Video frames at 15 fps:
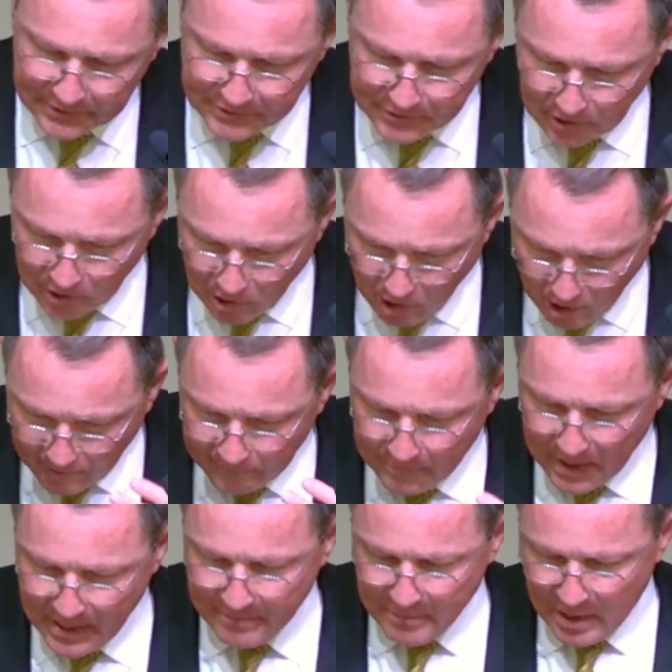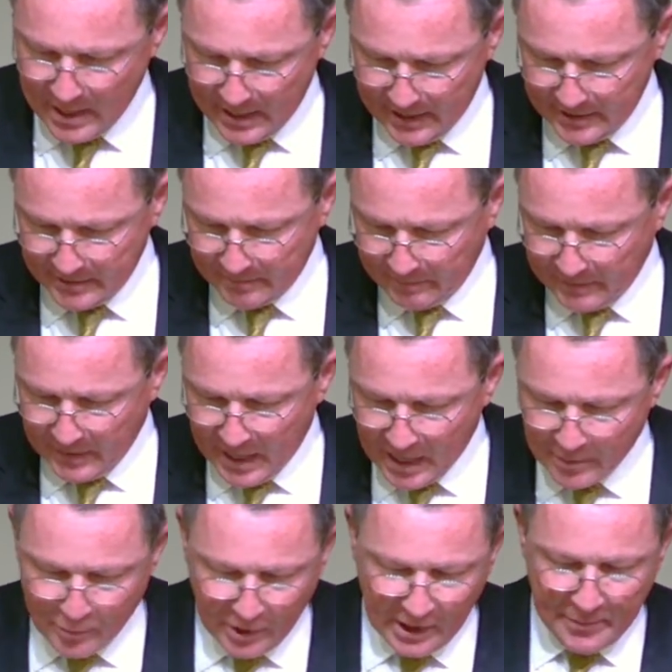against the law of my mind,
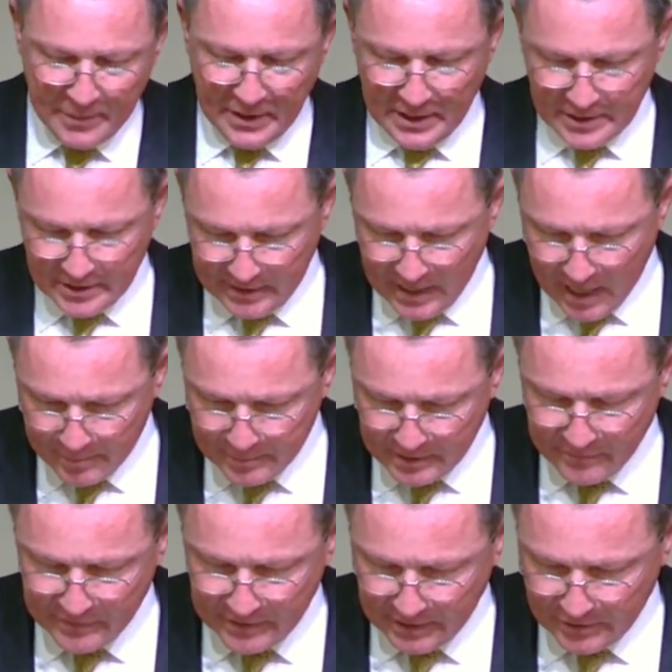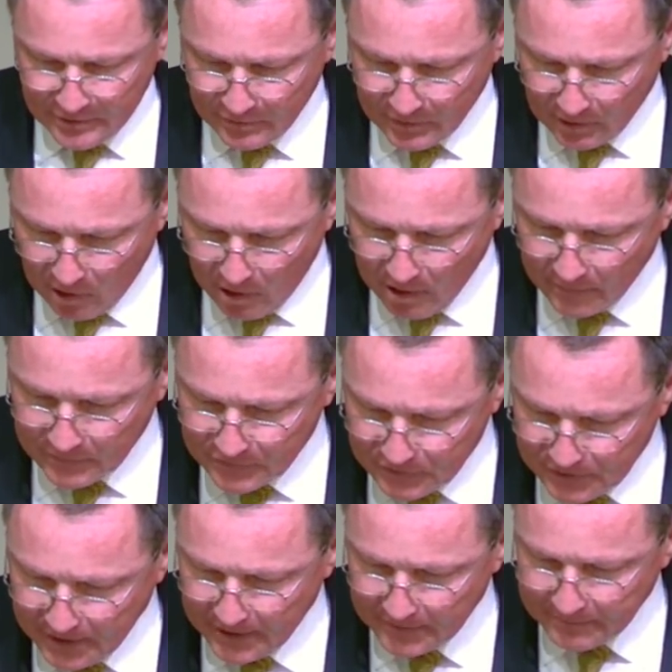and bringing me into captivity to the law of
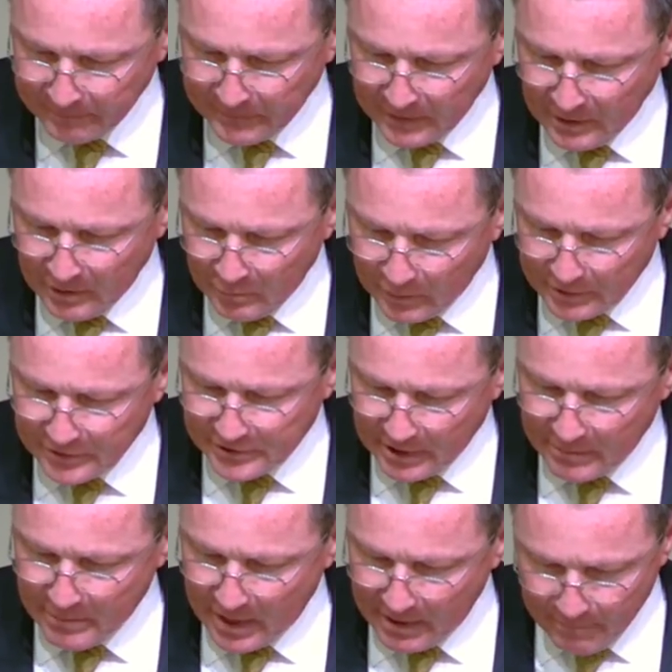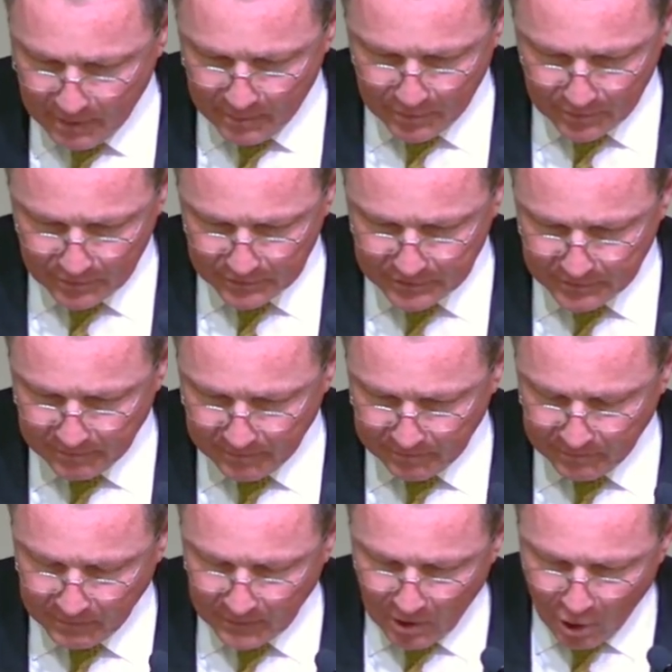sin which is in my members.
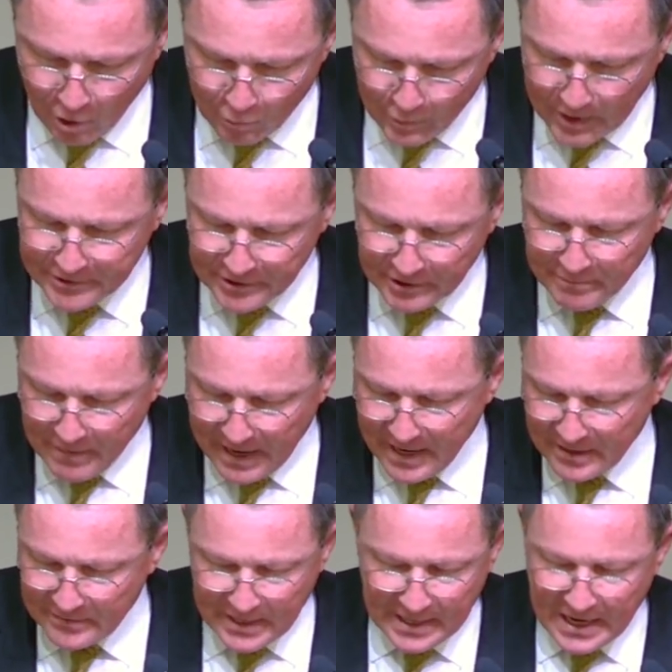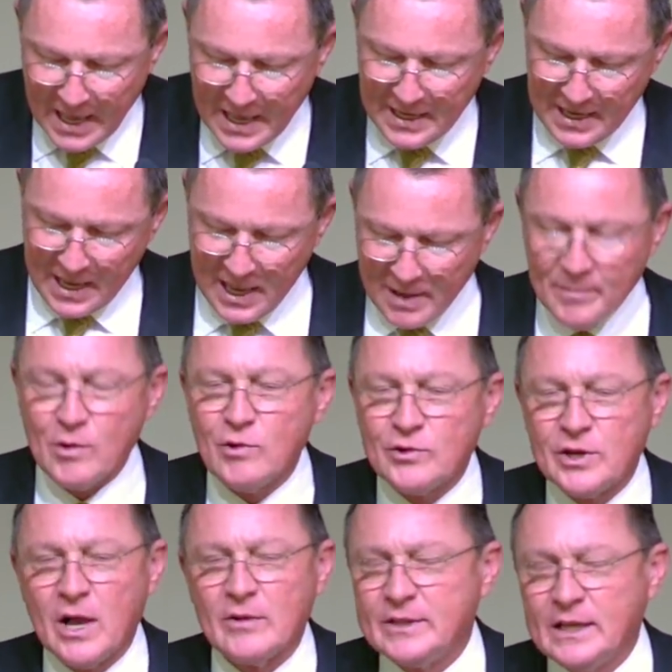O wretched man that I am, who
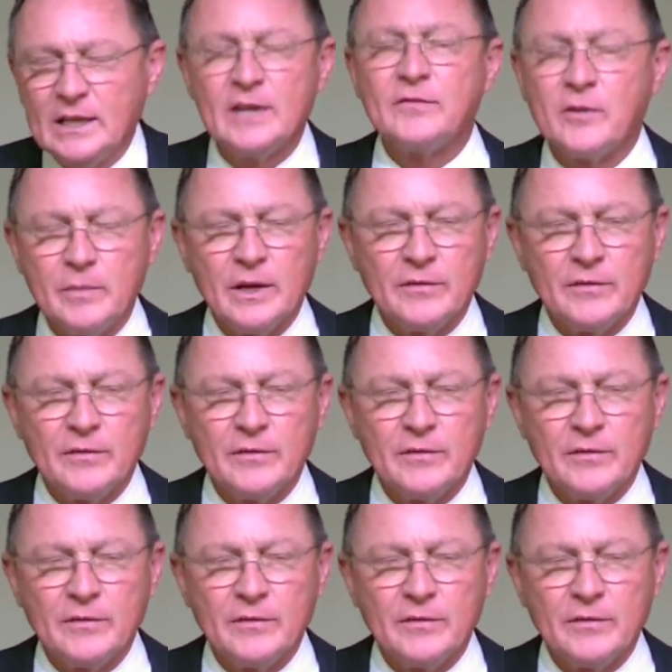shall deliver